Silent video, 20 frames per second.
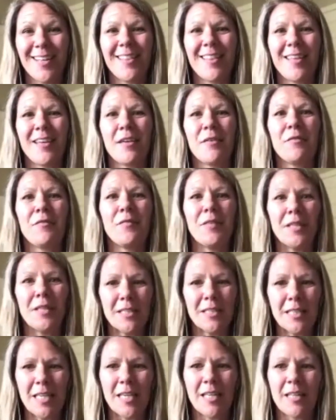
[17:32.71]
They
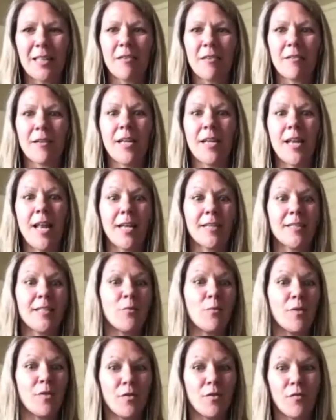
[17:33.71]
feel like they're connected
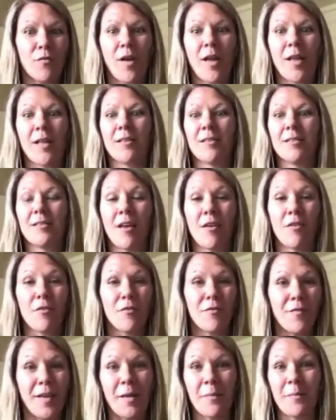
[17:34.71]
with their friends,
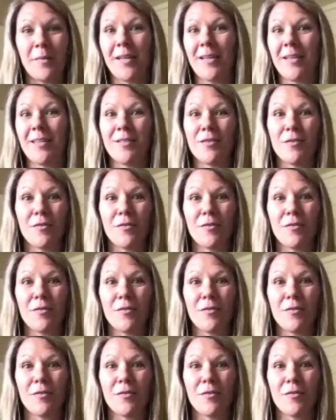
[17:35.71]
other families.